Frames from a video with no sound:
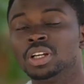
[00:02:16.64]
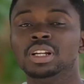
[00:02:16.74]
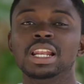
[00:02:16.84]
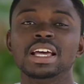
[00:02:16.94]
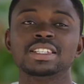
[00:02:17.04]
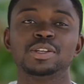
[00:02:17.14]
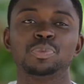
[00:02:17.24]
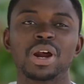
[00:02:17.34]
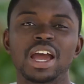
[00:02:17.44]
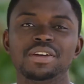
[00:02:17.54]
less
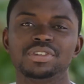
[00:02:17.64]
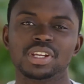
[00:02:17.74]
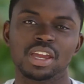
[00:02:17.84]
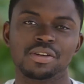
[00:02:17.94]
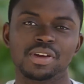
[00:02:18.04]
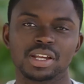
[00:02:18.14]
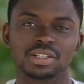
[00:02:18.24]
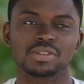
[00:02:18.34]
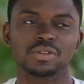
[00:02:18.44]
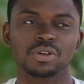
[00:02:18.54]
deprived
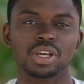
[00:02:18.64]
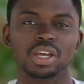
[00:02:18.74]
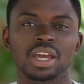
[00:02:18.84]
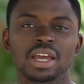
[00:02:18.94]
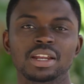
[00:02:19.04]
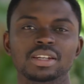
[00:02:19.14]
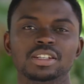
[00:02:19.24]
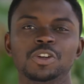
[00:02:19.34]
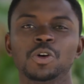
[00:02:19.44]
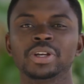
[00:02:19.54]
areas okay and
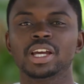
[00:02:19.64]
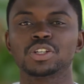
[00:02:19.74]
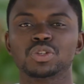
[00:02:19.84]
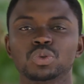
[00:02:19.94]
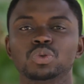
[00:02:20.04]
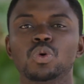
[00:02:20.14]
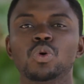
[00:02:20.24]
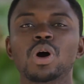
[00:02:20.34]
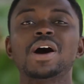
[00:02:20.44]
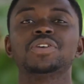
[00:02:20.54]
they don't get to
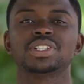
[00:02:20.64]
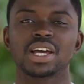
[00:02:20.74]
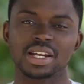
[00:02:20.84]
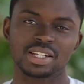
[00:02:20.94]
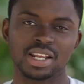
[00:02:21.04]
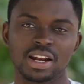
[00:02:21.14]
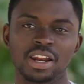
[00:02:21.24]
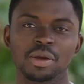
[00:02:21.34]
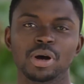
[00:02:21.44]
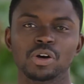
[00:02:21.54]
go outside their
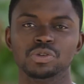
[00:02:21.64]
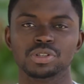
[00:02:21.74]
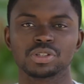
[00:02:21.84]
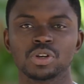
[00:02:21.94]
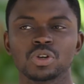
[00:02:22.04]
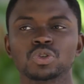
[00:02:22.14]
neighborhoods